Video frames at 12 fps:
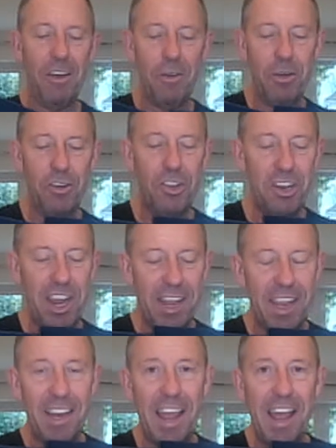go,
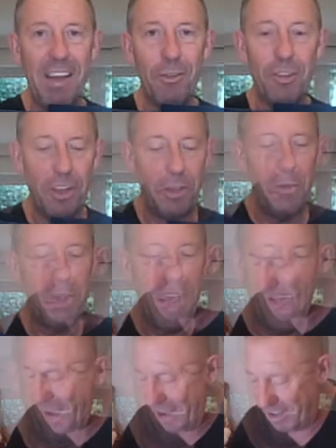check it out. You
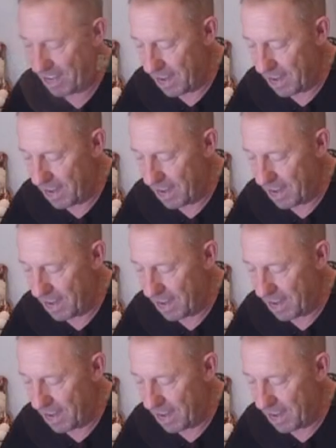get